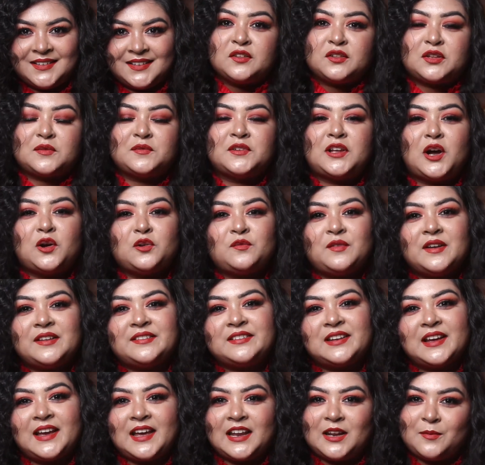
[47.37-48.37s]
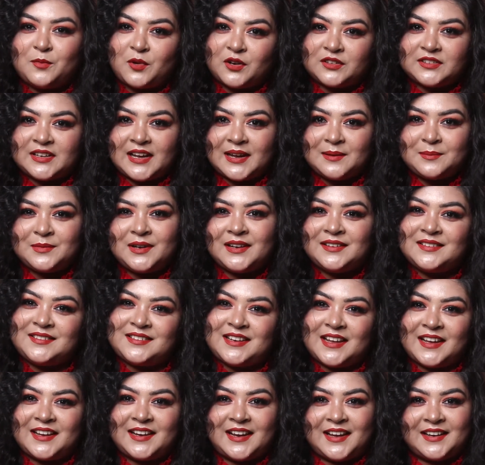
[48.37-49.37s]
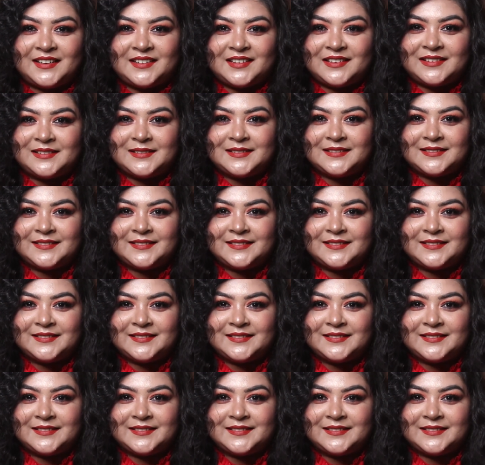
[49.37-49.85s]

So without wasting any more time, let's dig right in.